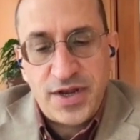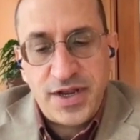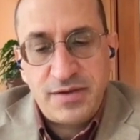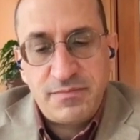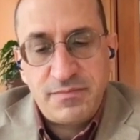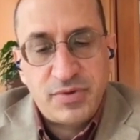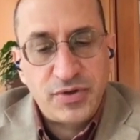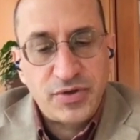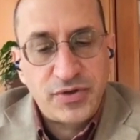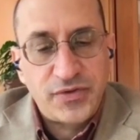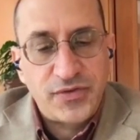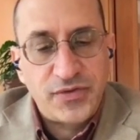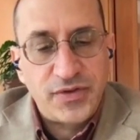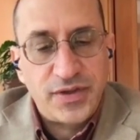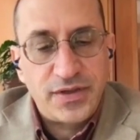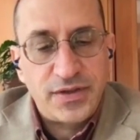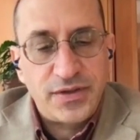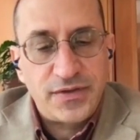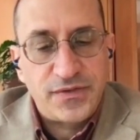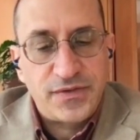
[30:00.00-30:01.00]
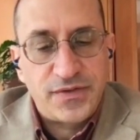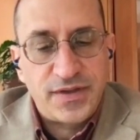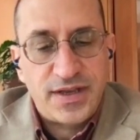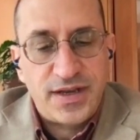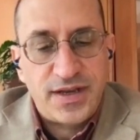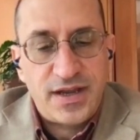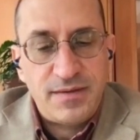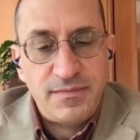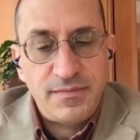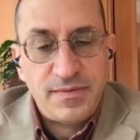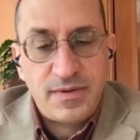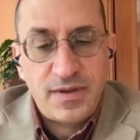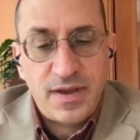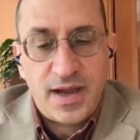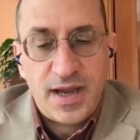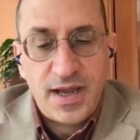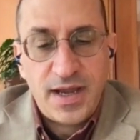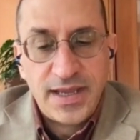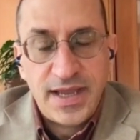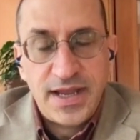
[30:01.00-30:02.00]
writing books is that
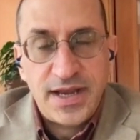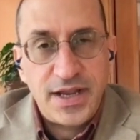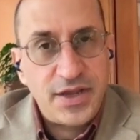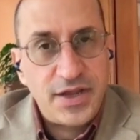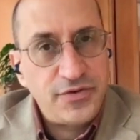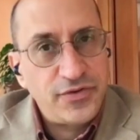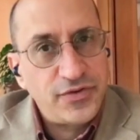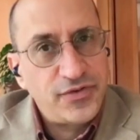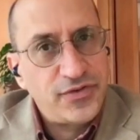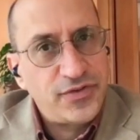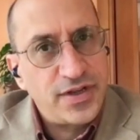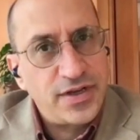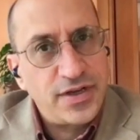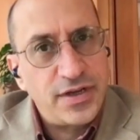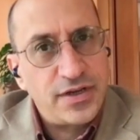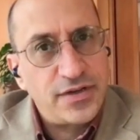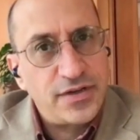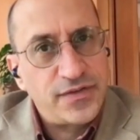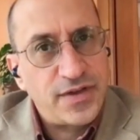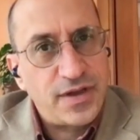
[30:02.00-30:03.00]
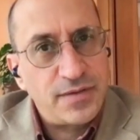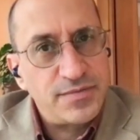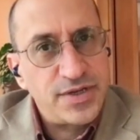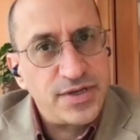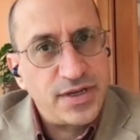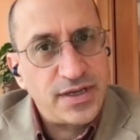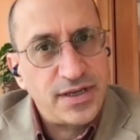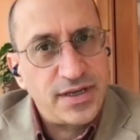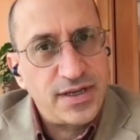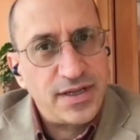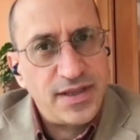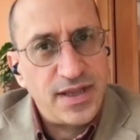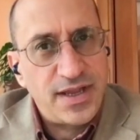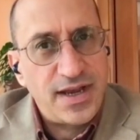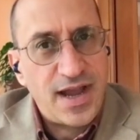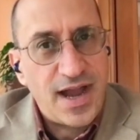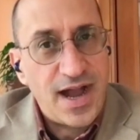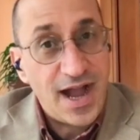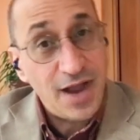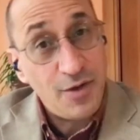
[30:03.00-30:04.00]
I get interested in a subject and
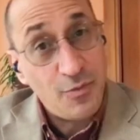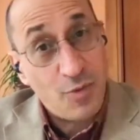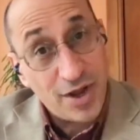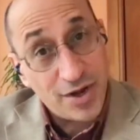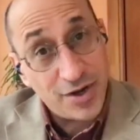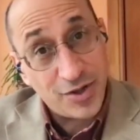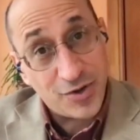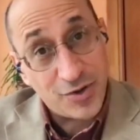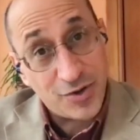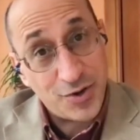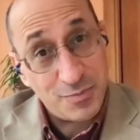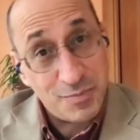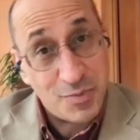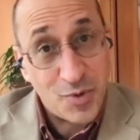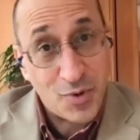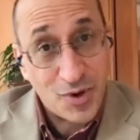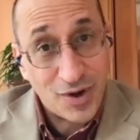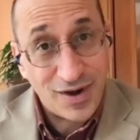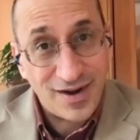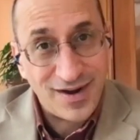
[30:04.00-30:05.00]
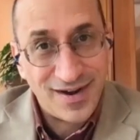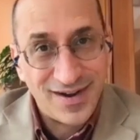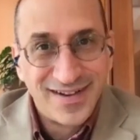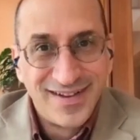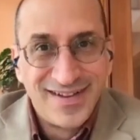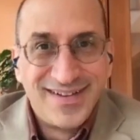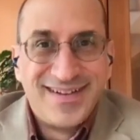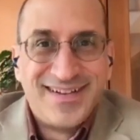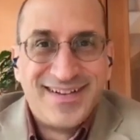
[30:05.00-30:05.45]
then I want to learn more.